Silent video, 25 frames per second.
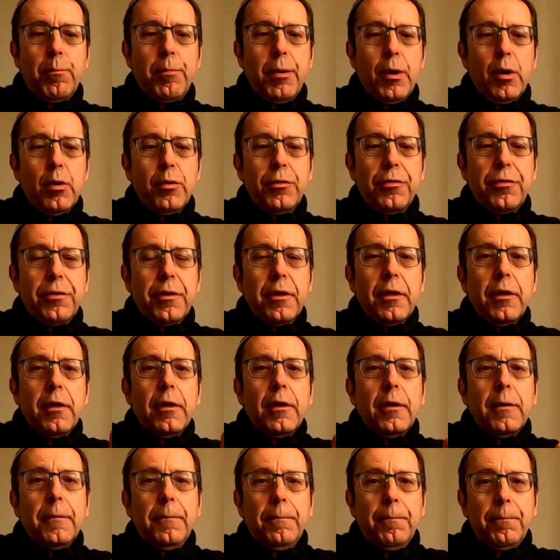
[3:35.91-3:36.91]
both
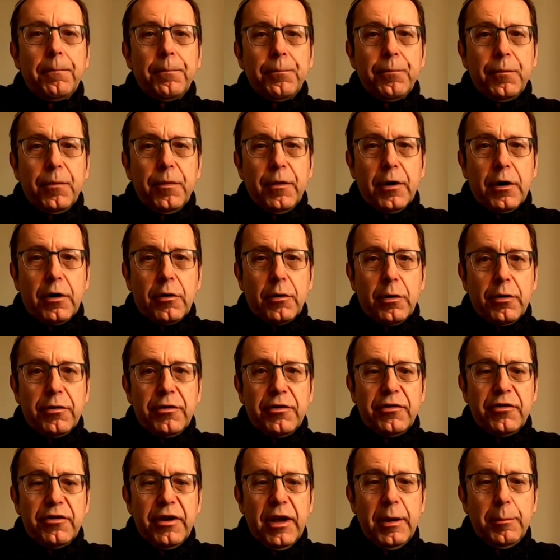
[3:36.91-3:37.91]
the
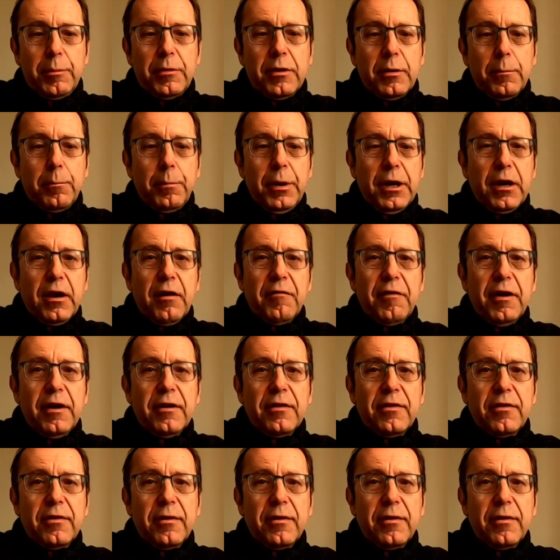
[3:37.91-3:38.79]
cross-shaped pickup